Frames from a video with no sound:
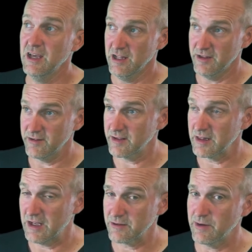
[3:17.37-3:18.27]
This is a
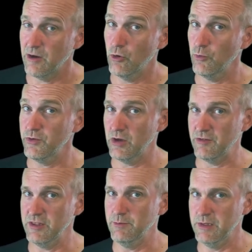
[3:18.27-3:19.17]
class where I hope you have
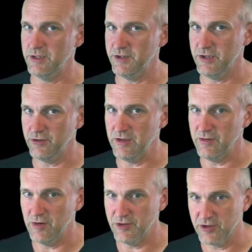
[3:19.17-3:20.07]
the ability to
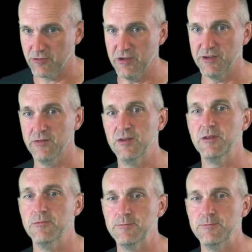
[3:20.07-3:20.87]
live out your creativity.